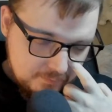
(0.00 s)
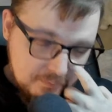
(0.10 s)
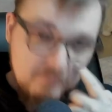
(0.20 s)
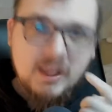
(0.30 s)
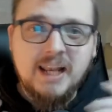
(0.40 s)

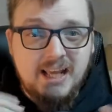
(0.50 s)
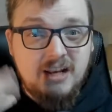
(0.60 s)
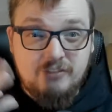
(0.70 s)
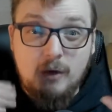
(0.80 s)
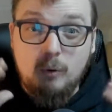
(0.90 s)
And again,
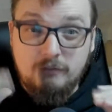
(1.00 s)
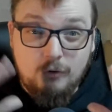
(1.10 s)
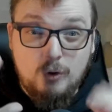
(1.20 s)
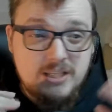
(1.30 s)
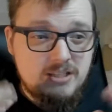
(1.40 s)
if they were
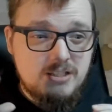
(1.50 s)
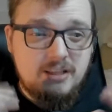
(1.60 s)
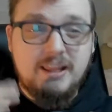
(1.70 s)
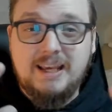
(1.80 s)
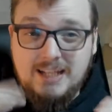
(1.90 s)
voiced,
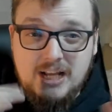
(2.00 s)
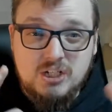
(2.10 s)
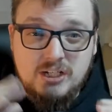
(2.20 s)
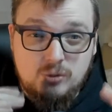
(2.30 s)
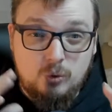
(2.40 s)
they could
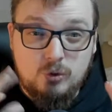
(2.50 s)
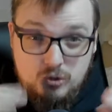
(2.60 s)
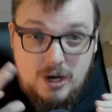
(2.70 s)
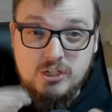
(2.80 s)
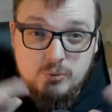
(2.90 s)
actually talk
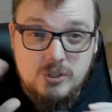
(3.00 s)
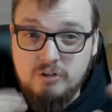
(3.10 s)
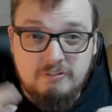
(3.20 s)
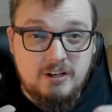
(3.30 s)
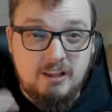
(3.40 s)
trash to each
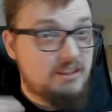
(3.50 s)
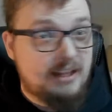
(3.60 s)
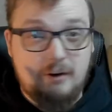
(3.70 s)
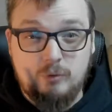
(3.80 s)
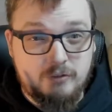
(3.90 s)
other, and I think
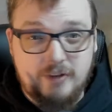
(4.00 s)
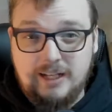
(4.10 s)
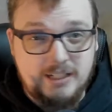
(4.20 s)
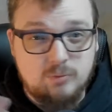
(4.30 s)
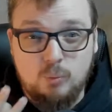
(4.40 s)
that would have
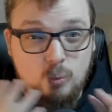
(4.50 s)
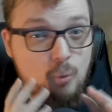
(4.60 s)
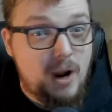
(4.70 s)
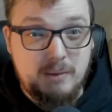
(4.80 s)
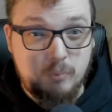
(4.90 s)
added
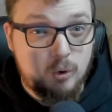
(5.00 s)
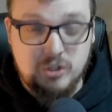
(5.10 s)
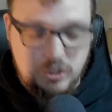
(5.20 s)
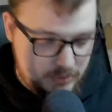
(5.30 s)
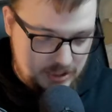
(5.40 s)
way more
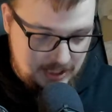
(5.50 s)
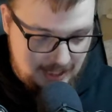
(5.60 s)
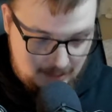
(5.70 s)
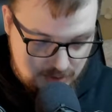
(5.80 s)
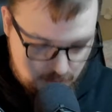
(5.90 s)
humor to the
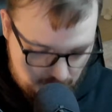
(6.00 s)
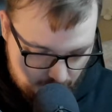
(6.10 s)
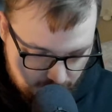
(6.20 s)
game as well.